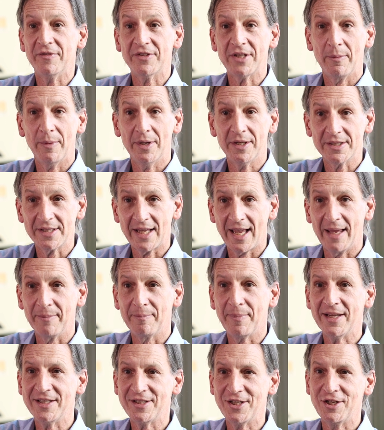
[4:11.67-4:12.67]
someone has
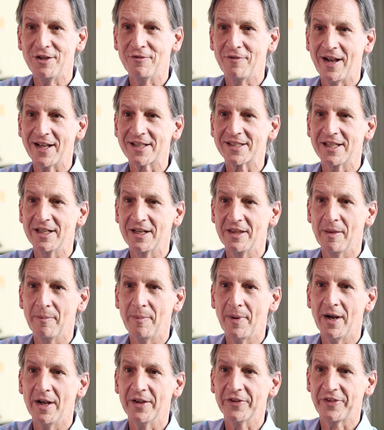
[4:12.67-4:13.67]
had BCG vaccine in the
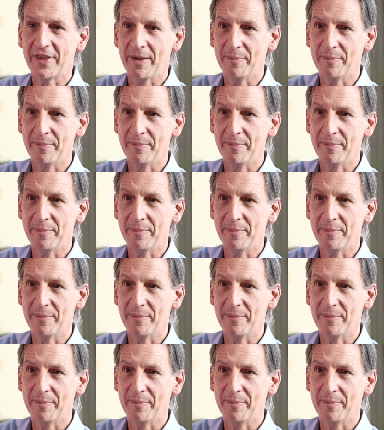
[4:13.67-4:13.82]
past,